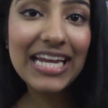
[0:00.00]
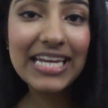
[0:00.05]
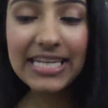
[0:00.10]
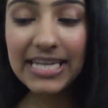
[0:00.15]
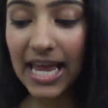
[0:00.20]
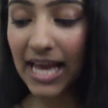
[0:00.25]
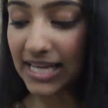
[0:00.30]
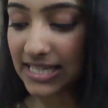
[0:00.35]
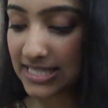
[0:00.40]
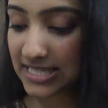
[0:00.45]

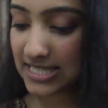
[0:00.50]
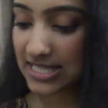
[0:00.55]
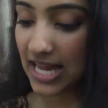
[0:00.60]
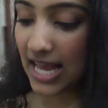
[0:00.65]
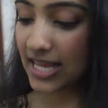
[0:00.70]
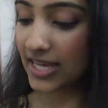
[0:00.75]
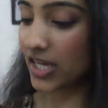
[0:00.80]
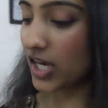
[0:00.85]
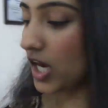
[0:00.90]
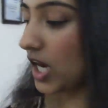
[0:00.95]
Next,
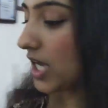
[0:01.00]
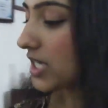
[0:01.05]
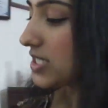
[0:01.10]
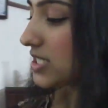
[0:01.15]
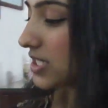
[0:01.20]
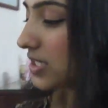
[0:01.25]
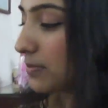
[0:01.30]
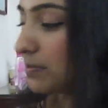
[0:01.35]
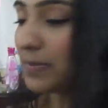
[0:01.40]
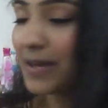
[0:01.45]
I
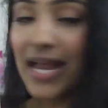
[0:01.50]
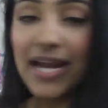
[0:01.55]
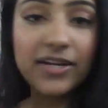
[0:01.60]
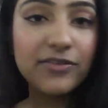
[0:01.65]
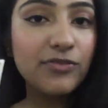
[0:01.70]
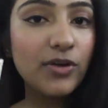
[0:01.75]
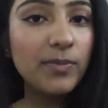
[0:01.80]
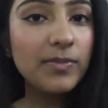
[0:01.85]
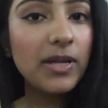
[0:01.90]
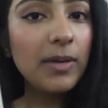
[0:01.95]
got
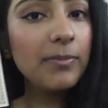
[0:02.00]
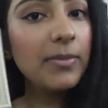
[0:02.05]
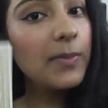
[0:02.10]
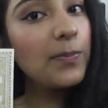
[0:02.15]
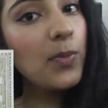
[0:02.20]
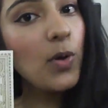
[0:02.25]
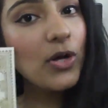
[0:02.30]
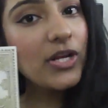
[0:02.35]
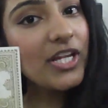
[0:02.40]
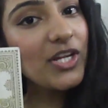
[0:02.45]
Platform Number
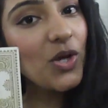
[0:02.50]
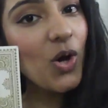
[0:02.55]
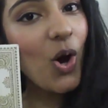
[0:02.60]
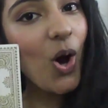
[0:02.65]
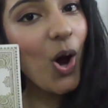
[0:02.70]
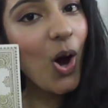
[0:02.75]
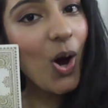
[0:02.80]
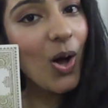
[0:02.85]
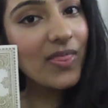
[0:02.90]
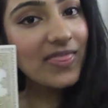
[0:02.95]
Pone
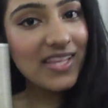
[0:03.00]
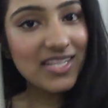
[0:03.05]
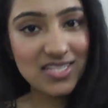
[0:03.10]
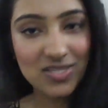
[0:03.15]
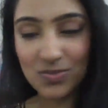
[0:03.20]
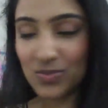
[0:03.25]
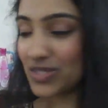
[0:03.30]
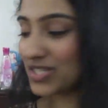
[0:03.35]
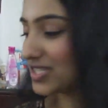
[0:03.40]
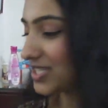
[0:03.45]
No,
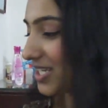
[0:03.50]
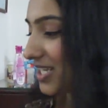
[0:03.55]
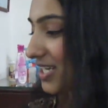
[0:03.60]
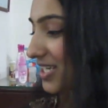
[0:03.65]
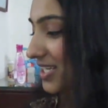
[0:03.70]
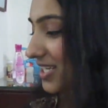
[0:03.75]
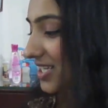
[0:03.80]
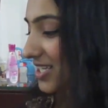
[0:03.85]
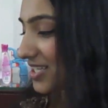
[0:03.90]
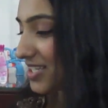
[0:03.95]
that's what
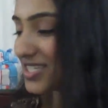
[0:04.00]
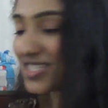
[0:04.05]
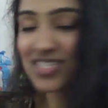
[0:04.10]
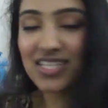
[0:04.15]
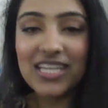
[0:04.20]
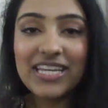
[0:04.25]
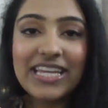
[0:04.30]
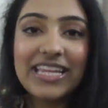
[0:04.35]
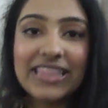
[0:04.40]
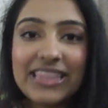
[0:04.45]

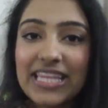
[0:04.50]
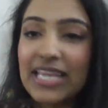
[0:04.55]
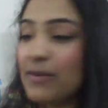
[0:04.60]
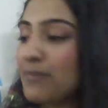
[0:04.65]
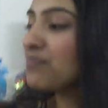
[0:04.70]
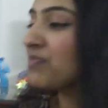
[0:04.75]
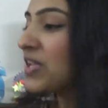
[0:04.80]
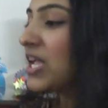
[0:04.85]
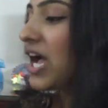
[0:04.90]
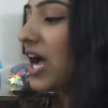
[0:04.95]
it's in Hindi,